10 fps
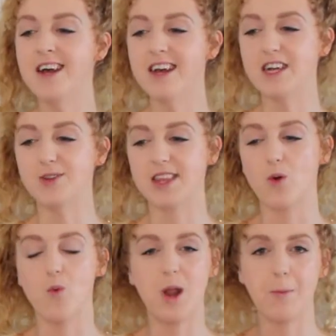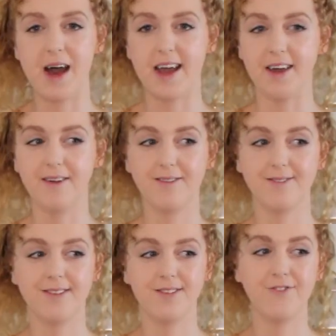It's like one of my
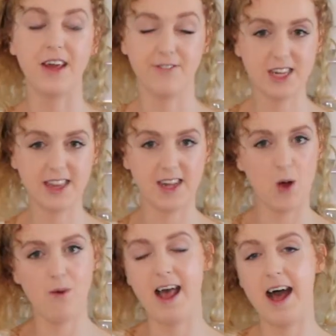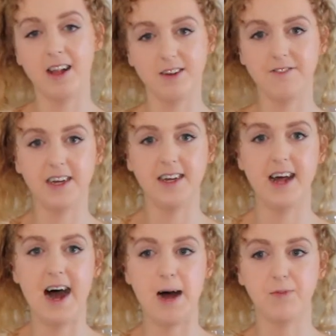favorites that I want to elevate
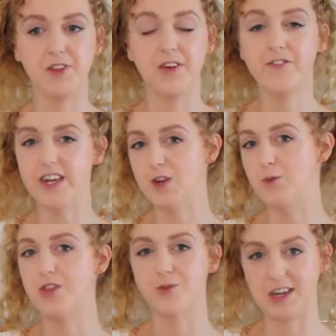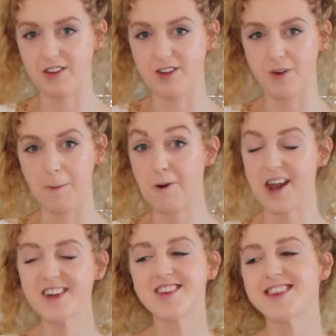to fit in with the rest of our
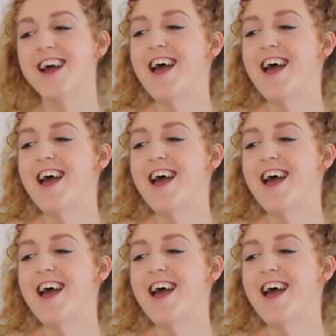products.